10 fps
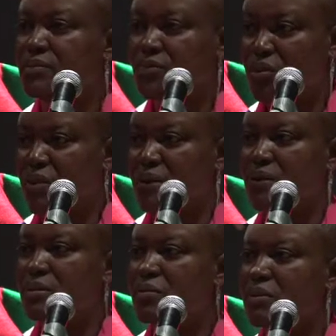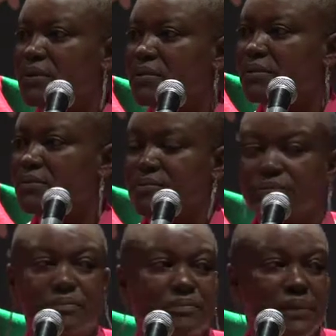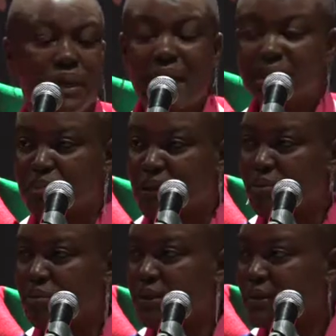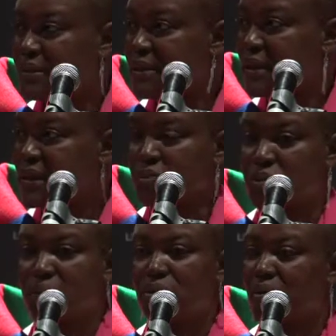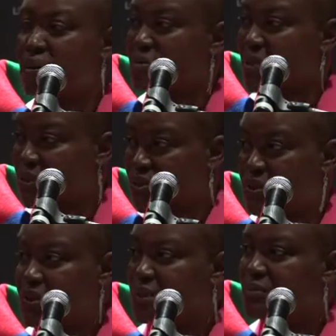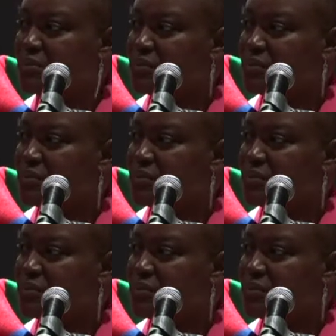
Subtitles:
from around the world. Last but not least, I'd like to acknowledge my children,